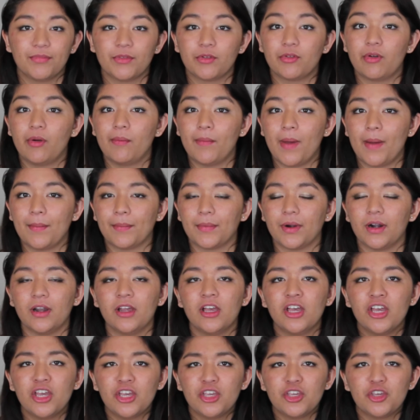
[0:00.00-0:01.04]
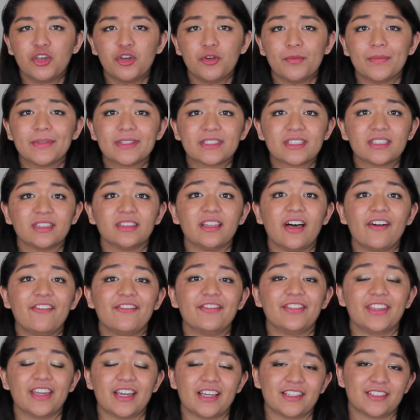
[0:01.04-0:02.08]
Remember, humans
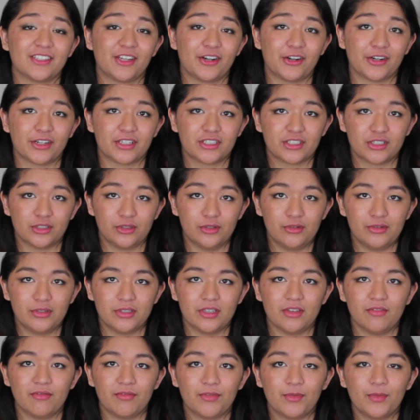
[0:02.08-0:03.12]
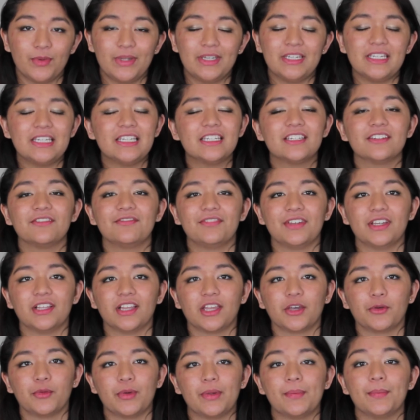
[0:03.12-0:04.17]
love things that are exclusive. We need to feel
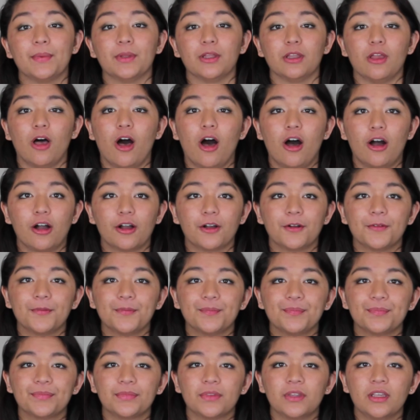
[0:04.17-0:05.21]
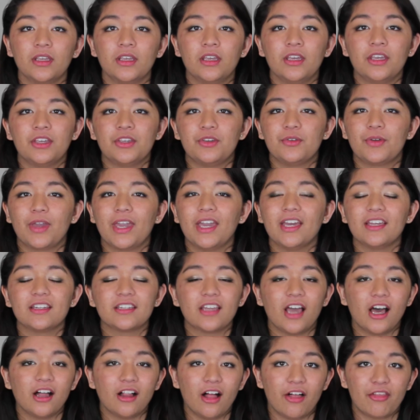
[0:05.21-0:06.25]
like we belong. You can't
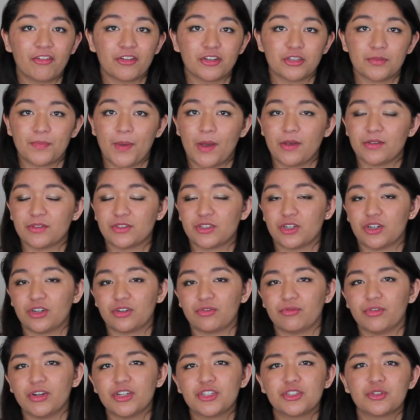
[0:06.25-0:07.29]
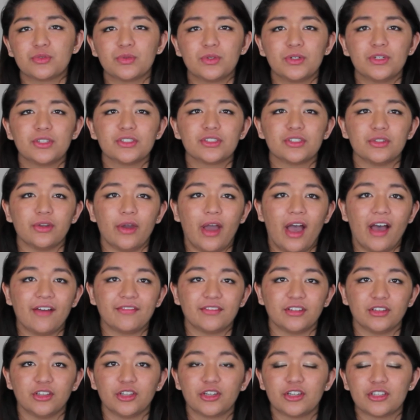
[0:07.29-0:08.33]
tell others about certain rituals, you have
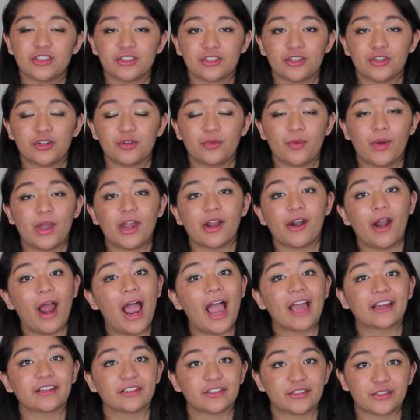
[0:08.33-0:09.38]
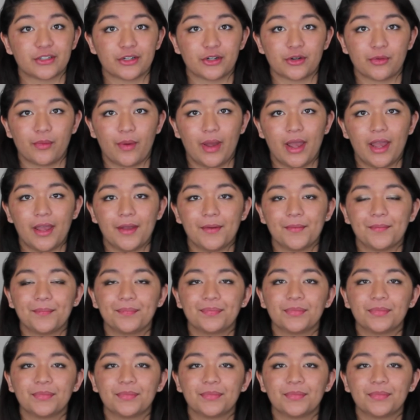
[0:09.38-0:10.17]
to look a certain way or act a certain way.